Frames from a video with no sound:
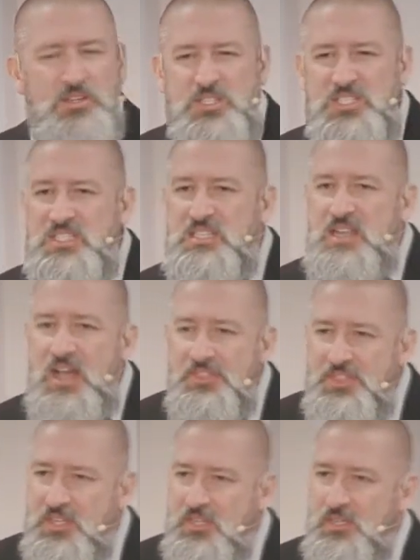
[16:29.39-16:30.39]
there is
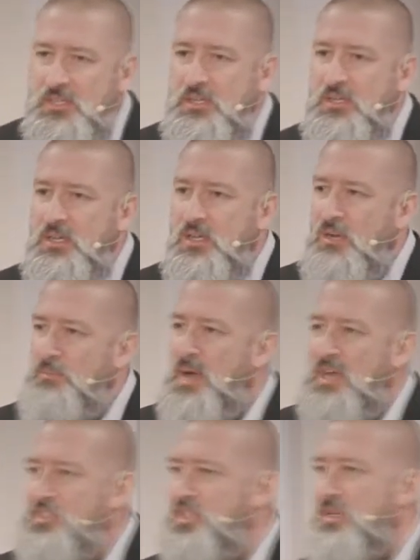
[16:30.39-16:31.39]
nothing
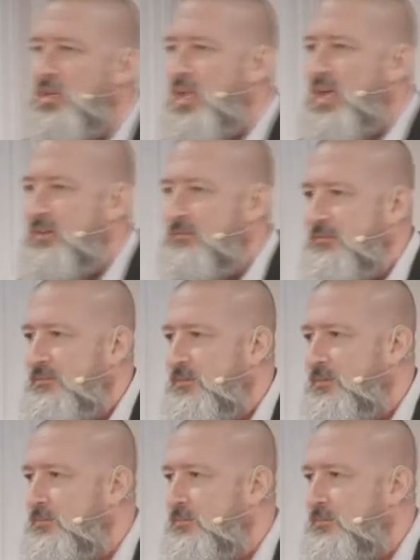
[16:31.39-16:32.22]
about your life,